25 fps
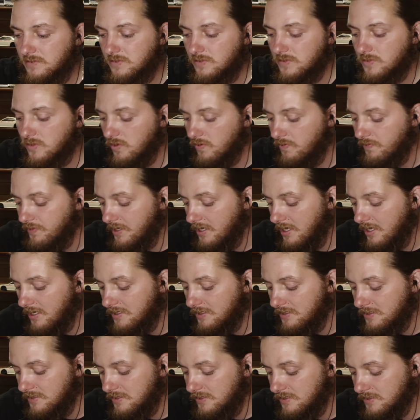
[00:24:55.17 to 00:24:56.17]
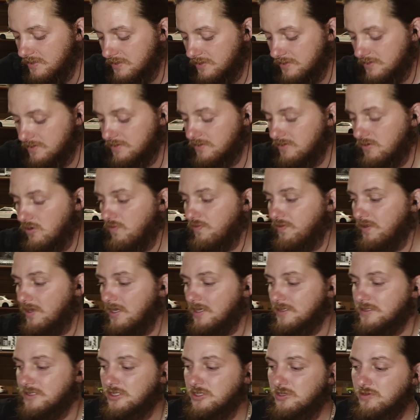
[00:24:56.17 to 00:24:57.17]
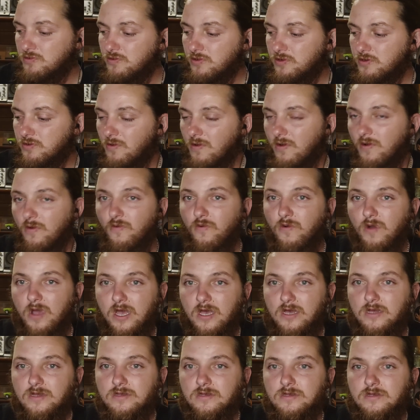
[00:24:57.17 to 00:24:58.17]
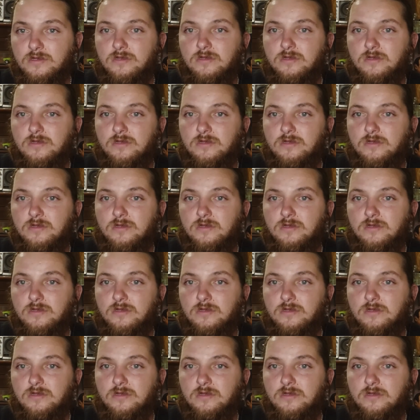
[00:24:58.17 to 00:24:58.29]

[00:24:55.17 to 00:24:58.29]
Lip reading: Hope you guys are doing well.